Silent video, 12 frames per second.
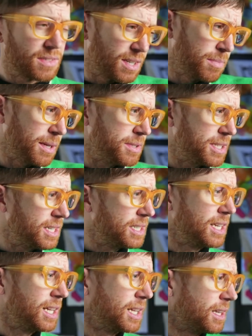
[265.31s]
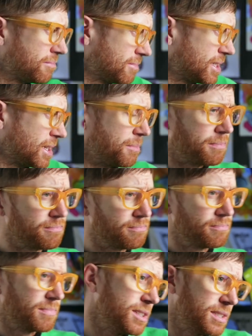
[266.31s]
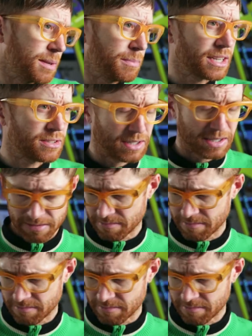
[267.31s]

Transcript: Sometimes you just need a little something, a little something extra.